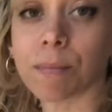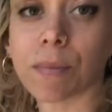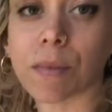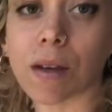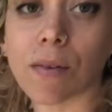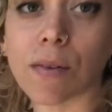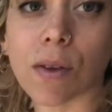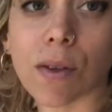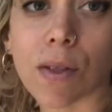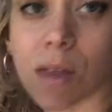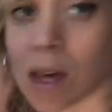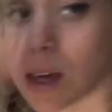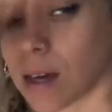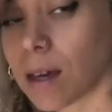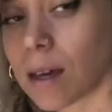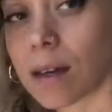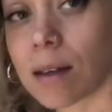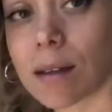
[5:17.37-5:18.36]
If you
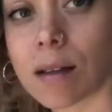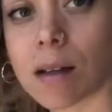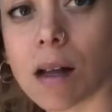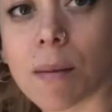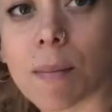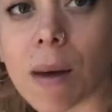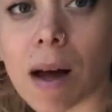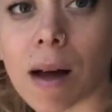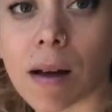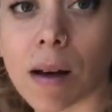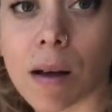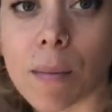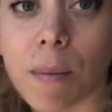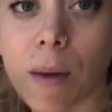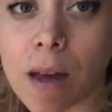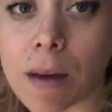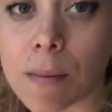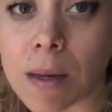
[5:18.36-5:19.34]
think about a
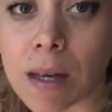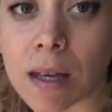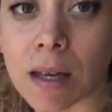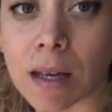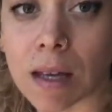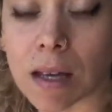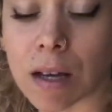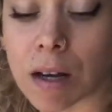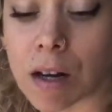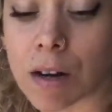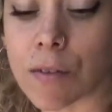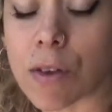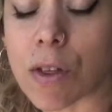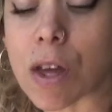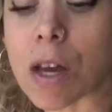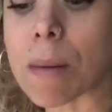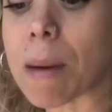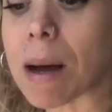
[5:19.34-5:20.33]
baby, or if you
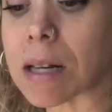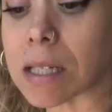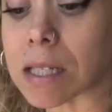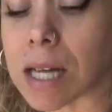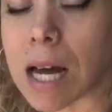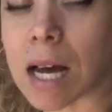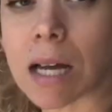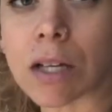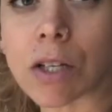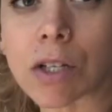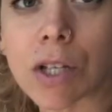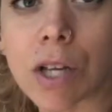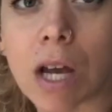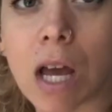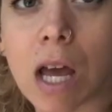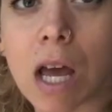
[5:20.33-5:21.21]
think about touch,